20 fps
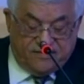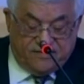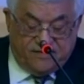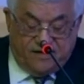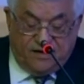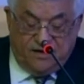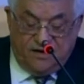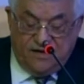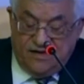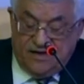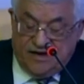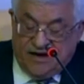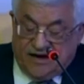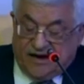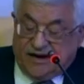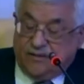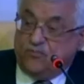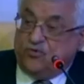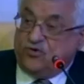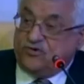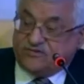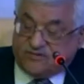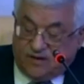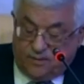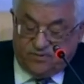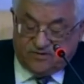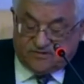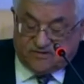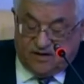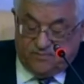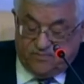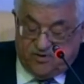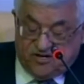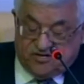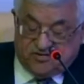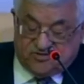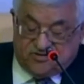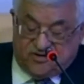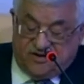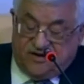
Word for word: with a volley of multiple